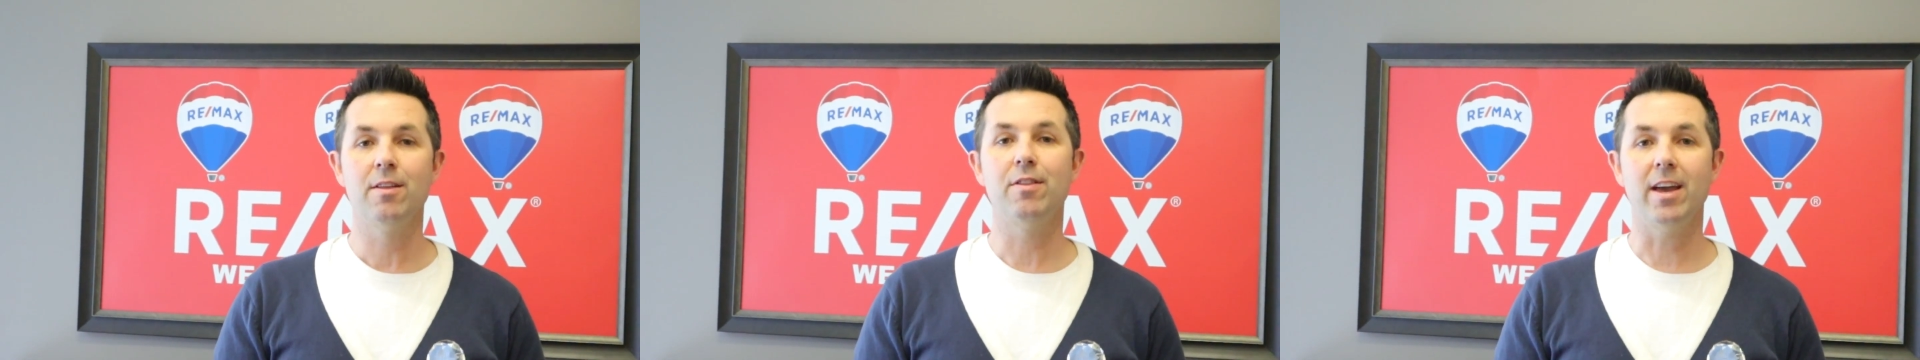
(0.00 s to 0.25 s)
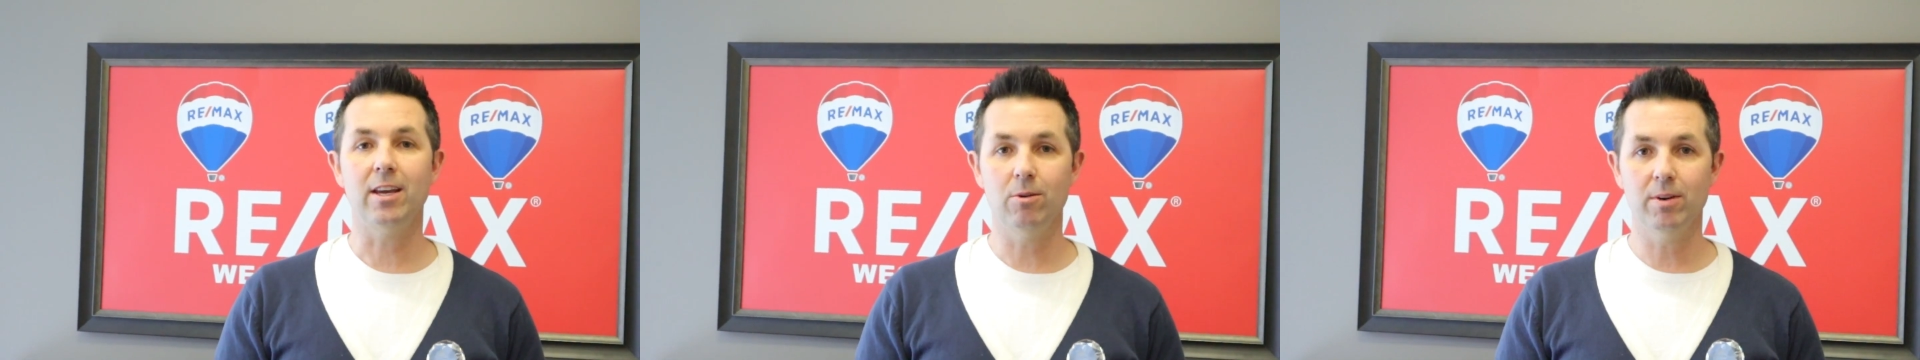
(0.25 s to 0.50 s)

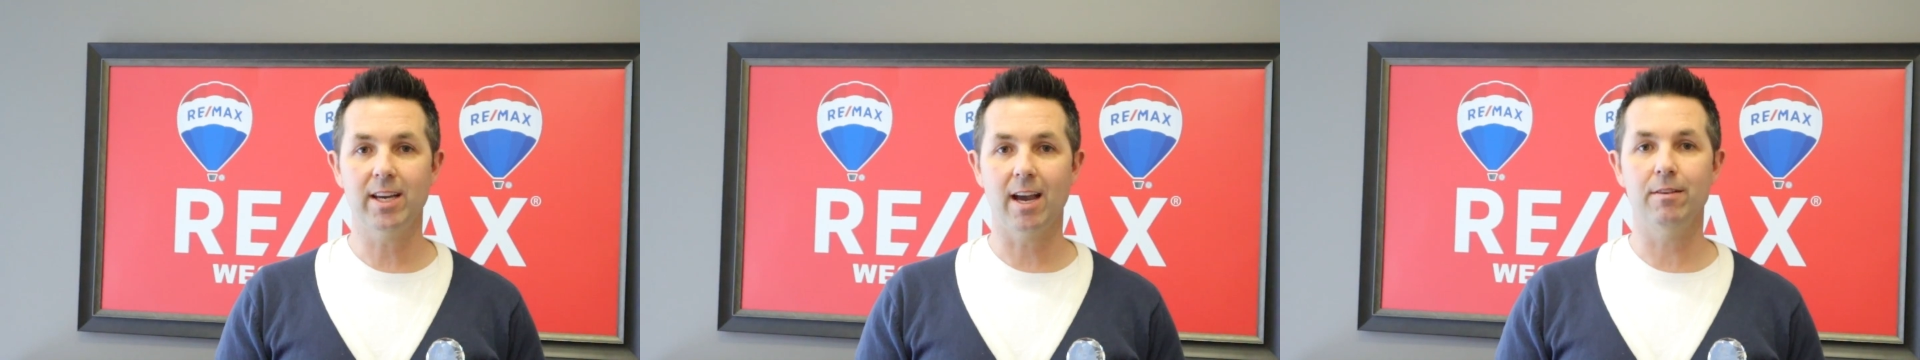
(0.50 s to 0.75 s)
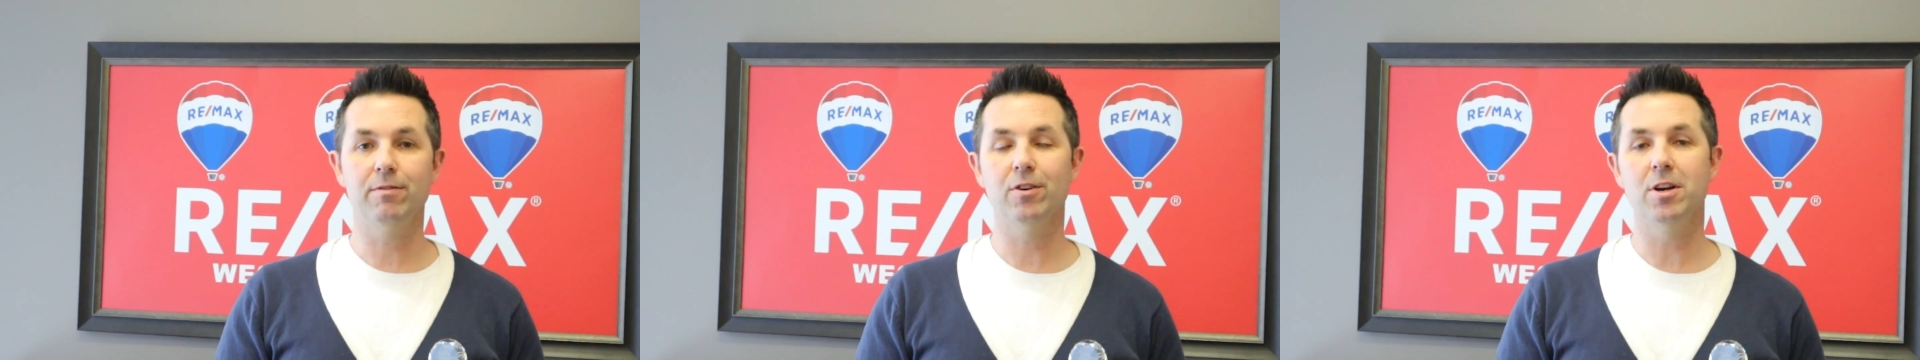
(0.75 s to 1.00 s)
Thank you
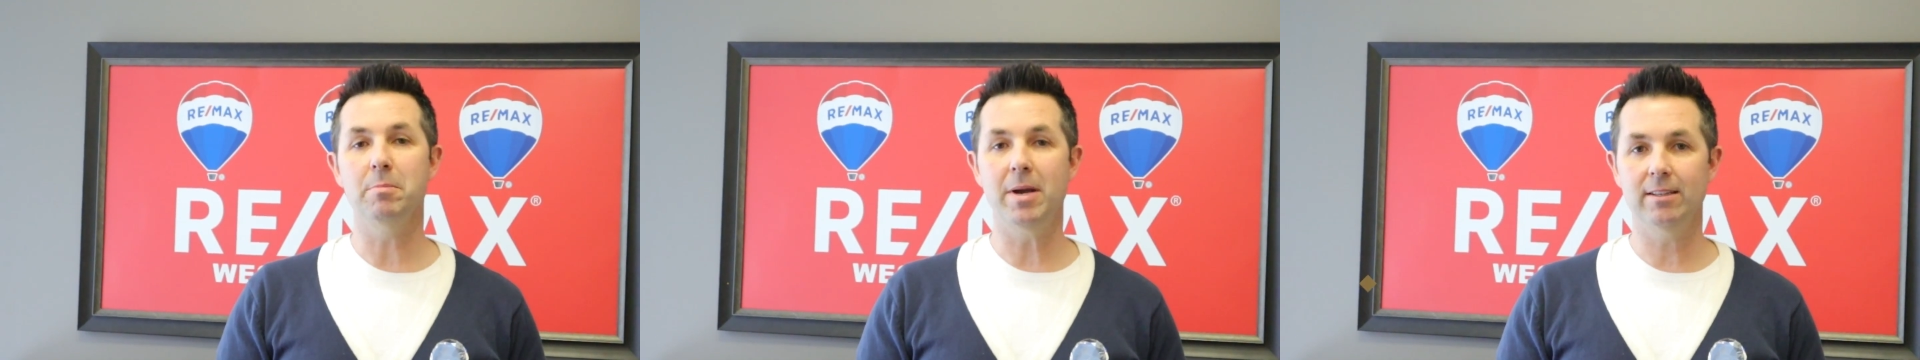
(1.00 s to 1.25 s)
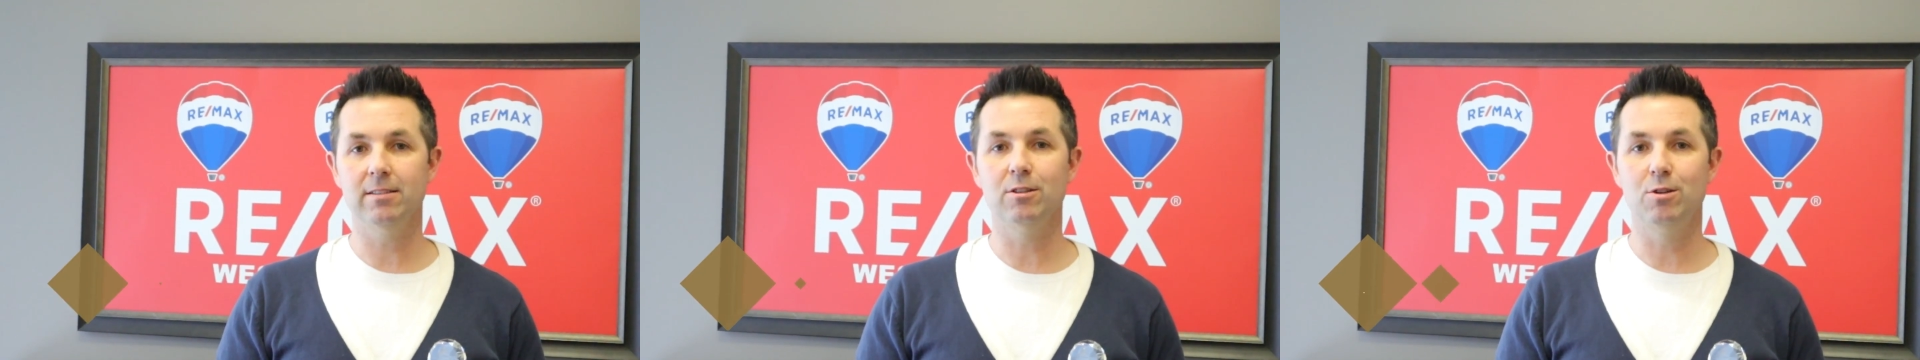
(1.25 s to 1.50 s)
again for an
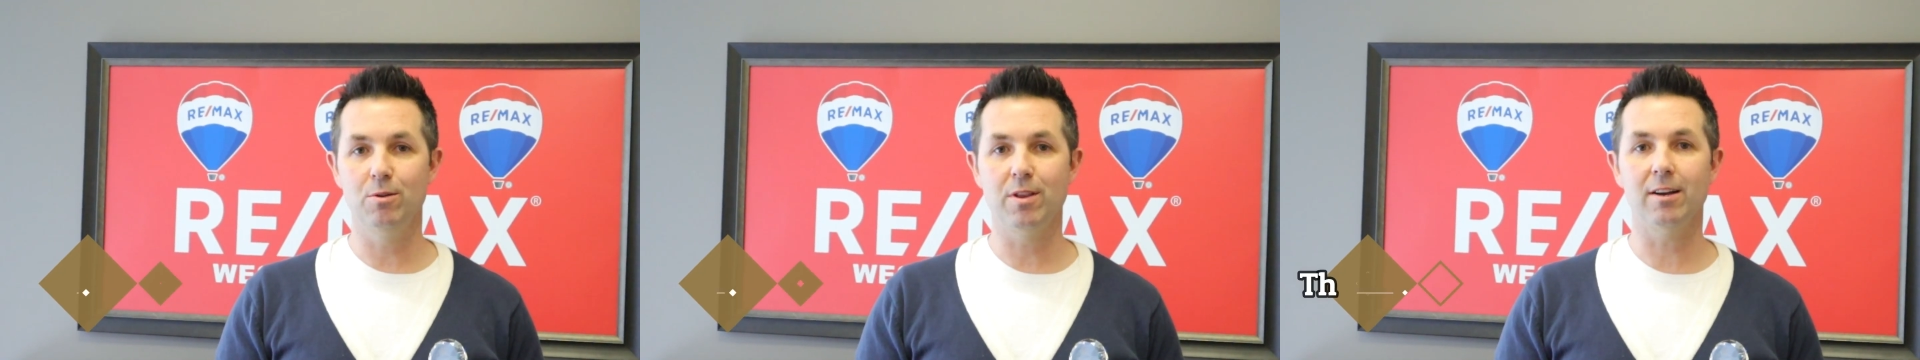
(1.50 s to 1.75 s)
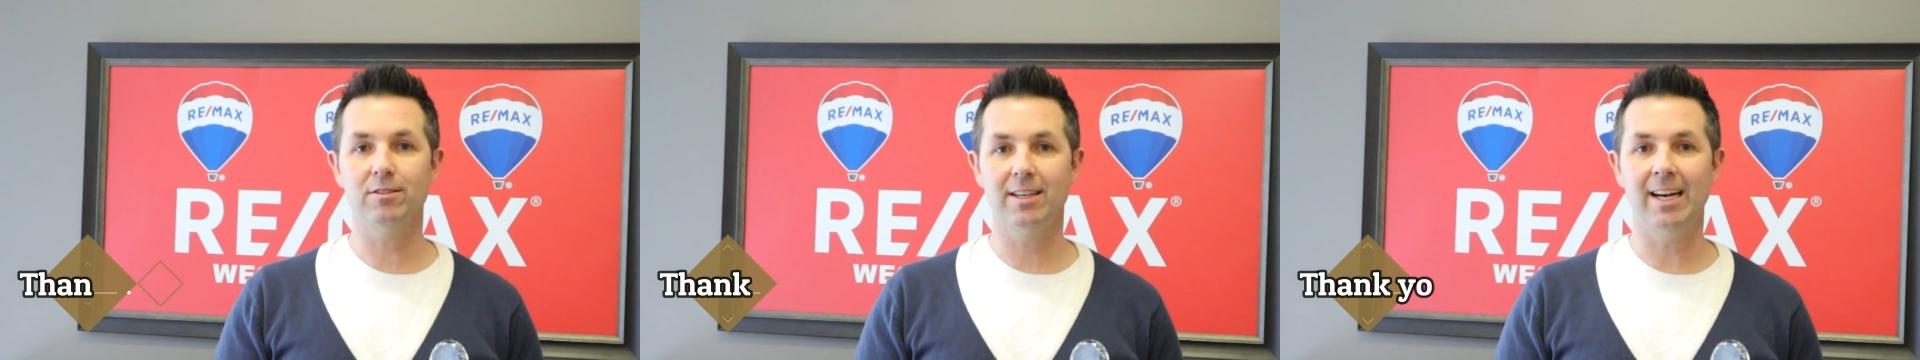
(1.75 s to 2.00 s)
amazing
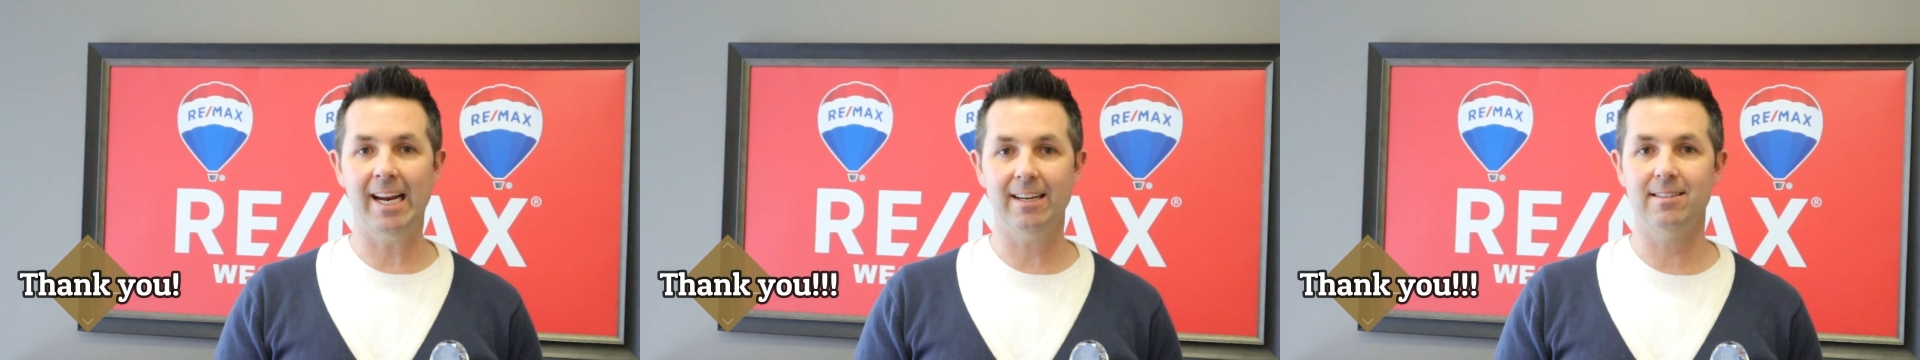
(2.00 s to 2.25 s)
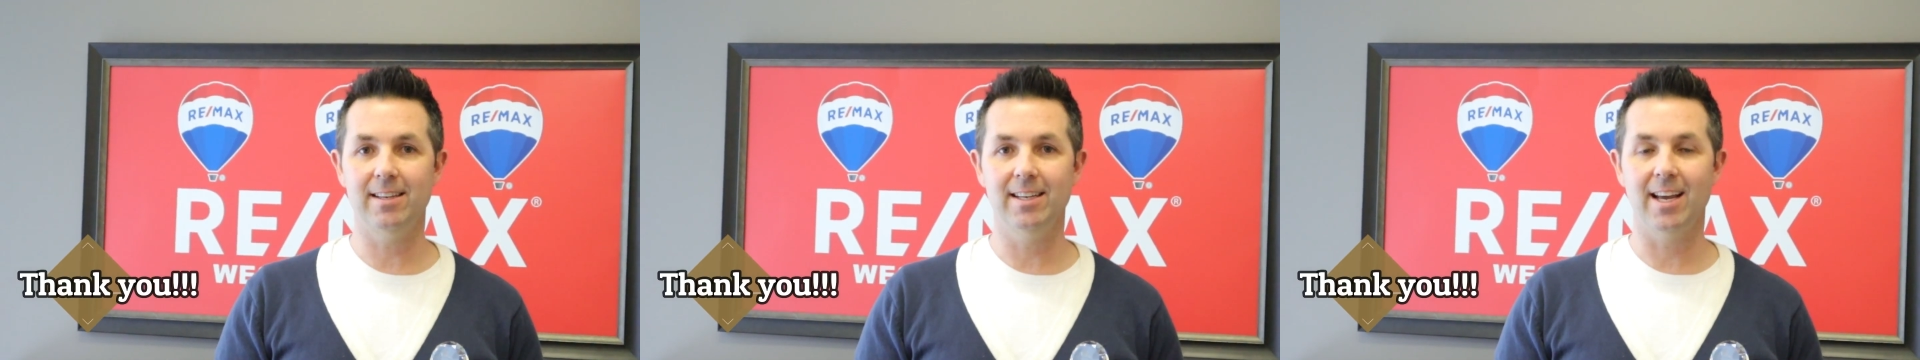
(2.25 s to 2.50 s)

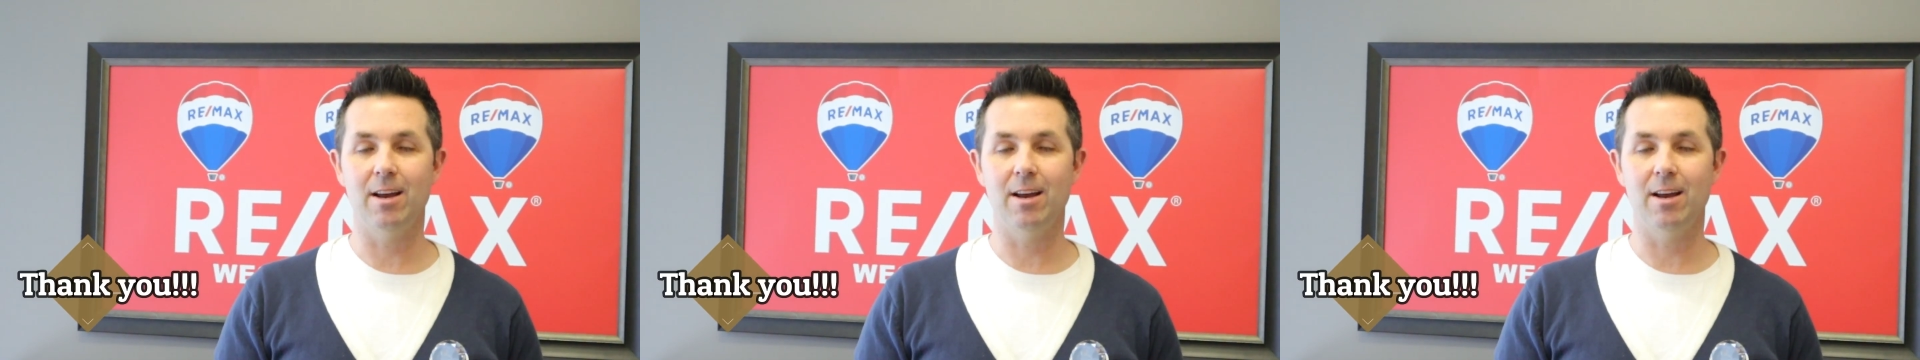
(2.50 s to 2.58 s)
2018